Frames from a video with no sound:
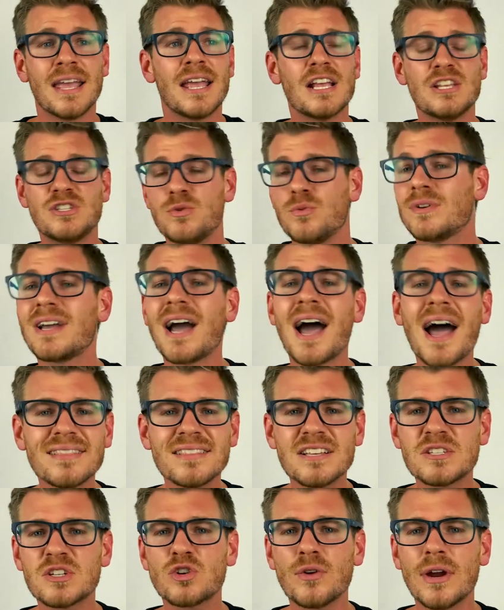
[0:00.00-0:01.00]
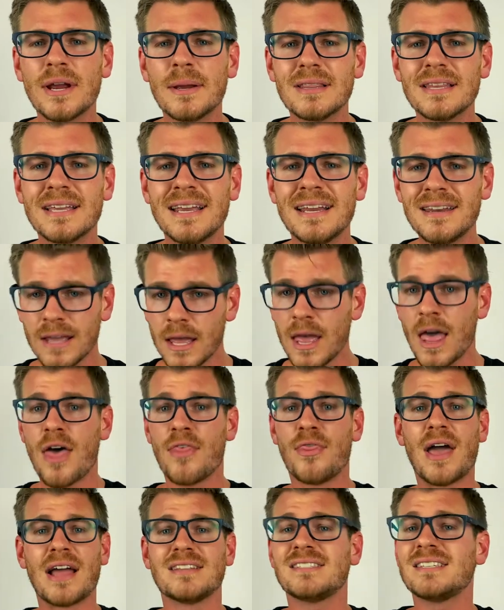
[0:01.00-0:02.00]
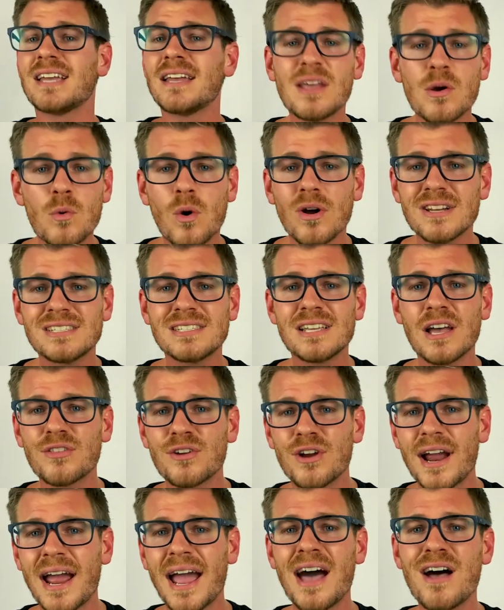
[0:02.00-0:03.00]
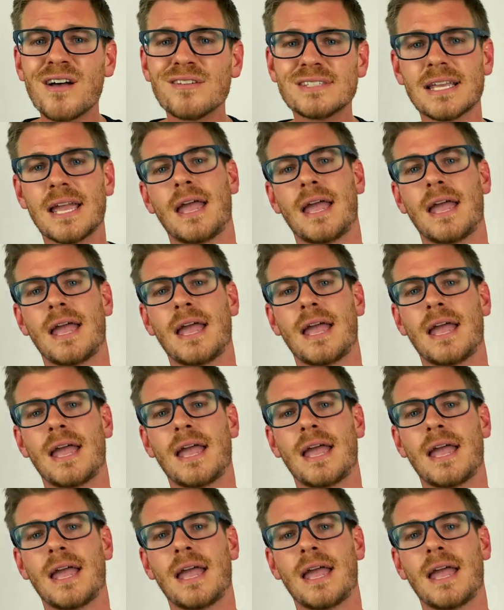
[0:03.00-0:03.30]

is you got this great lead that said they want to sell their house,